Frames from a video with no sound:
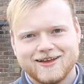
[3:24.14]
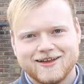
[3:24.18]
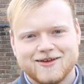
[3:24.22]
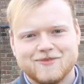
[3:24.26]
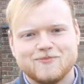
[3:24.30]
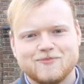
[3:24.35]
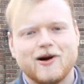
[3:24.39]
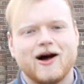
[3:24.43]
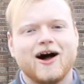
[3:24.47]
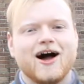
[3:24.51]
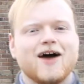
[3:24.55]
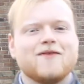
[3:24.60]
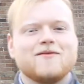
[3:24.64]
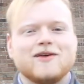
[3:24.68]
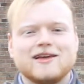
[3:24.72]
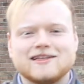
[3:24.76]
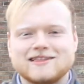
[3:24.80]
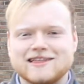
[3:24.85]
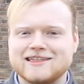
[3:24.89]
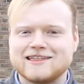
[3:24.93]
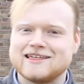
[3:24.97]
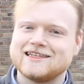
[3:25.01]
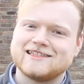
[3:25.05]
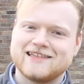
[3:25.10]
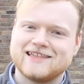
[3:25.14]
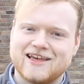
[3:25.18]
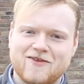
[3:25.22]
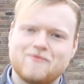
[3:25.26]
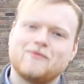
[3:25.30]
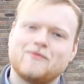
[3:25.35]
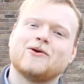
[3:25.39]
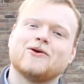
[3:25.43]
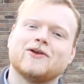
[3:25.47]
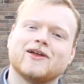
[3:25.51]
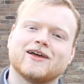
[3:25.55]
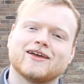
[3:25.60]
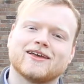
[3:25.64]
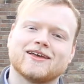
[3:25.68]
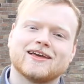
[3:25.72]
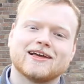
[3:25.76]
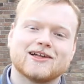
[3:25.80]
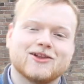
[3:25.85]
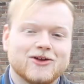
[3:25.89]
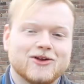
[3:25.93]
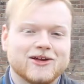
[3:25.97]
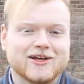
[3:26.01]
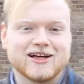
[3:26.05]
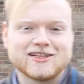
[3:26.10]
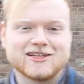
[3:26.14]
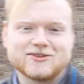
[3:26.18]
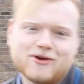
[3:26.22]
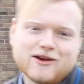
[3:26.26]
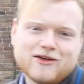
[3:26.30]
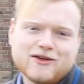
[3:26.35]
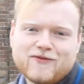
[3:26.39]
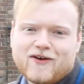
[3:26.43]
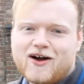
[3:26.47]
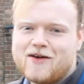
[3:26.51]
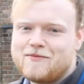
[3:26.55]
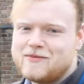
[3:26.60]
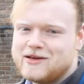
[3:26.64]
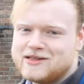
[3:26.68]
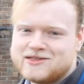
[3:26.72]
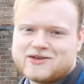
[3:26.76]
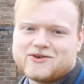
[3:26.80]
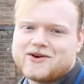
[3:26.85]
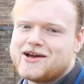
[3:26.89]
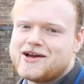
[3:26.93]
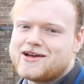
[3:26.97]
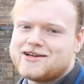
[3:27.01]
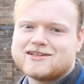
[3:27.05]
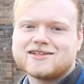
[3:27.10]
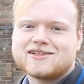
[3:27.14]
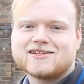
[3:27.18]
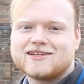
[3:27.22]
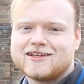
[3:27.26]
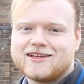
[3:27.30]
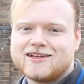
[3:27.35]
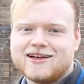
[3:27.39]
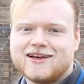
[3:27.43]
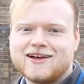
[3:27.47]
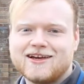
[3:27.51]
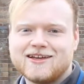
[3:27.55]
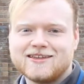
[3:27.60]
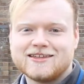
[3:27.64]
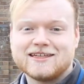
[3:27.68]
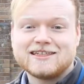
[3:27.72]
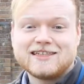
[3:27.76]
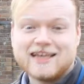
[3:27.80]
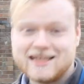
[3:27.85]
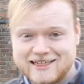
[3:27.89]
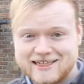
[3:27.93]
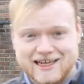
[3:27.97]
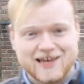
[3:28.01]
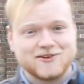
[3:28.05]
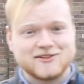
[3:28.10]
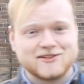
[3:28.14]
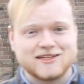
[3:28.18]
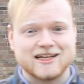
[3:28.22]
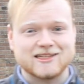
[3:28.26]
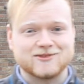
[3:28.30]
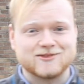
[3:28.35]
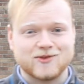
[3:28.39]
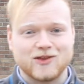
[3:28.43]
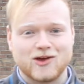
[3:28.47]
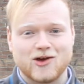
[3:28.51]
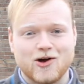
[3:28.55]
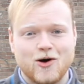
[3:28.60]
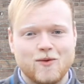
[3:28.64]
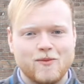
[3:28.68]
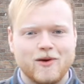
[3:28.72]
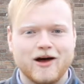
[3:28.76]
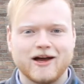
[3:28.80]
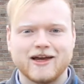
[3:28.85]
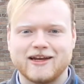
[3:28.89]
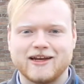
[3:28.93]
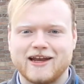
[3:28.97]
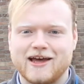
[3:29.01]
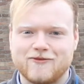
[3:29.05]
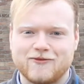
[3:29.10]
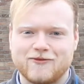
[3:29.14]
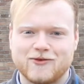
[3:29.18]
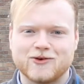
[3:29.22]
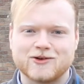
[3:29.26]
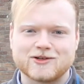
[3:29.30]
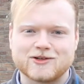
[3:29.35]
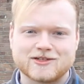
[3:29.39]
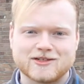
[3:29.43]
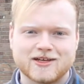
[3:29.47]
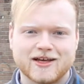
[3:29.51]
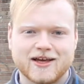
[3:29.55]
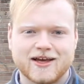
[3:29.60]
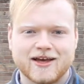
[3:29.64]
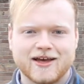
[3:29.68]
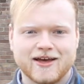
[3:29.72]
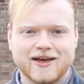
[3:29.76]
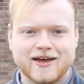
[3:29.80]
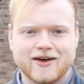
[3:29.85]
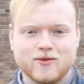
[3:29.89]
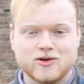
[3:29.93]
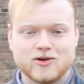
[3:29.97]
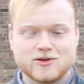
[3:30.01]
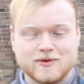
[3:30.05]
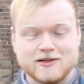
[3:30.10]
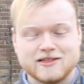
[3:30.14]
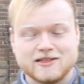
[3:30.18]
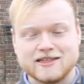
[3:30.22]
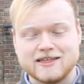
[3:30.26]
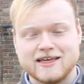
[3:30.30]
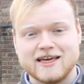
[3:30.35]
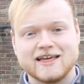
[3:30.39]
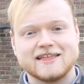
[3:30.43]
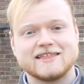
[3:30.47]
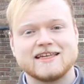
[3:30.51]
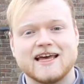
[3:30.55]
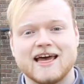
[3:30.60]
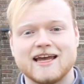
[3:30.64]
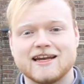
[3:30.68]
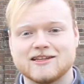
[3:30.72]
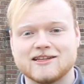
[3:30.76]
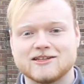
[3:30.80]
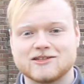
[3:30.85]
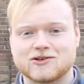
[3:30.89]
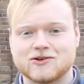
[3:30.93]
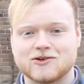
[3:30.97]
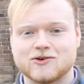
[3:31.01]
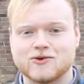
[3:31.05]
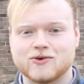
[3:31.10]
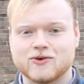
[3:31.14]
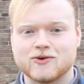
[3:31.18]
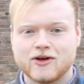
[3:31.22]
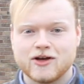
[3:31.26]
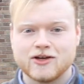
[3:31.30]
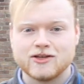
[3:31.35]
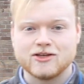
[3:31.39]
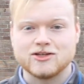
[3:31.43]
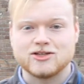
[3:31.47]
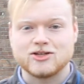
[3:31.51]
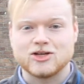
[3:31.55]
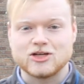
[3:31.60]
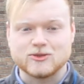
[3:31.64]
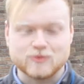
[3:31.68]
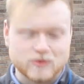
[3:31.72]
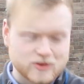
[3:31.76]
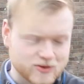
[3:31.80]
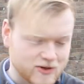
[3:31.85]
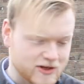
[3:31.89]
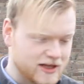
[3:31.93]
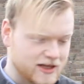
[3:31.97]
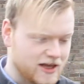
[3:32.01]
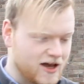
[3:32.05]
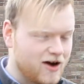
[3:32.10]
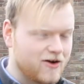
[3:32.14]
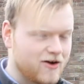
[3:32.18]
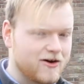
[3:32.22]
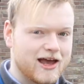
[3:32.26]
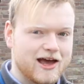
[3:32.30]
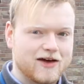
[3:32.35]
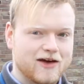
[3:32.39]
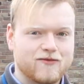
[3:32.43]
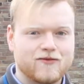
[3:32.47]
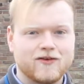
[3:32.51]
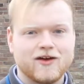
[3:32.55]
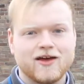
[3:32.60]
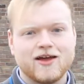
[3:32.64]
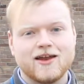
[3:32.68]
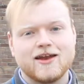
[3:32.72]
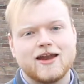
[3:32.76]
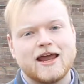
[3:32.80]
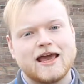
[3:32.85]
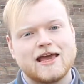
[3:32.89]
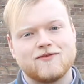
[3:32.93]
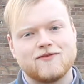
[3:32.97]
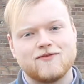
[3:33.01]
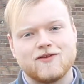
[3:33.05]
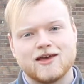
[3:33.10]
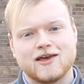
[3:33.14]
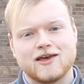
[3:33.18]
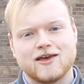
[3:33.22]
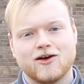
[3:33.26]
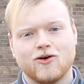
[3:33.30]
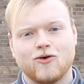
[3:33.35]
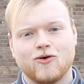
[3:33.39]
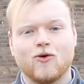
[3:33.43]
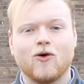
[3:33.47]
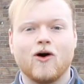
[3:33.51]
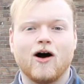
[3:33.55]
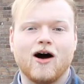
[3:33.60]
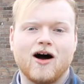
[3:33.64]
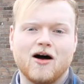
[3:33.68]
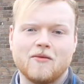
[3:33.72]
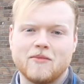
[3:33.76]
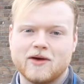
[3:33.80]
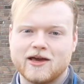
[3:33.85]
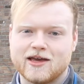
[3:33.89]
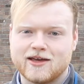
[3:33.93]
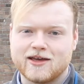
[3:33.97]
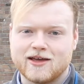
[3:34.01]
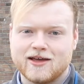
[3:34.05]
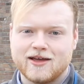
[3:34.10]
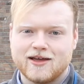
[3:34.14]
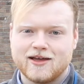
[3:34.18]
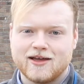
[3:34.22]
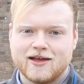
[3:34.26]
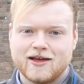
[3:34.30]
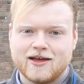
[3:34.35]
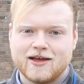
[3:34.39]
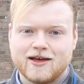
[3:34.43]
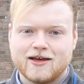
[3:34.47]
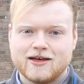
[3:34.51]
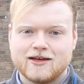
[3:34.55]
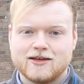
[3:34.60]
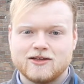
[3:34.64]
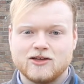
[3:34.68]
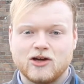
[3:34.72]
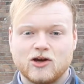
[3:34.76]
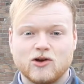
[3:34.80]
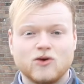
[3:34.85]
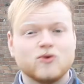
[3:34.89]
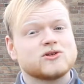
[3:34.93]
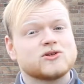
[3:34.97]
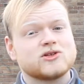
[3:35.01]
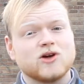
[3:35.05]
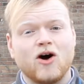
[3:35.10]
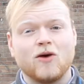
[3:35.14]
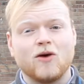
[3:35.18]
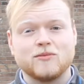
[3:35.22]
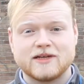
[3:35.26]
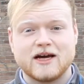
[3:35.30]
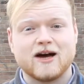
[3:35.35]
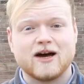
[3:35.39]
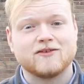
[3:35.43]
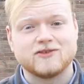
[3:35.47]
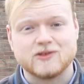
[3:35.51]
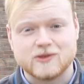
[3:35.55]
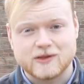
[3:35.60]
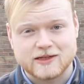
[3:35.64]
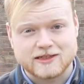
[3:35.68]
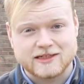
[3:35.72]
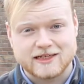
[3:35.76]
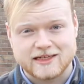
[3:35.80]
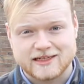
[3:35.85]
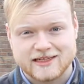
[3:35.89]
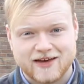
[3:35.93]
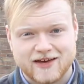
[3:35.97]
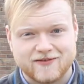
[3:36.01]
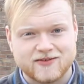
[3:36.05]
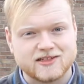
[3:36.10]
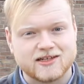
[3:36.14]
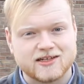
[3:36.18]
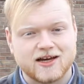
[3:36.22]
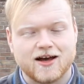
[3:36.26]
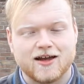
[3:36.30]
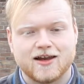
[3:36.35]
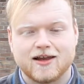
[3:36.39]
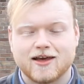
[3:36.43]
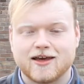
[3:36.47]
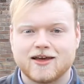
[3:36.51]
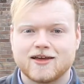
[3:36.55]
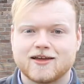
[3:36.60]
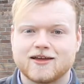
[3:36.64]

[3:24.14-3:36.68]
Behind me is the CCF building, including our 25-metre range. The CCF stands for the Combined Cadet Force, which means in year 10 in school you choose between the RAF, Navy or Army. You can also opt out of doing the CCF entirely.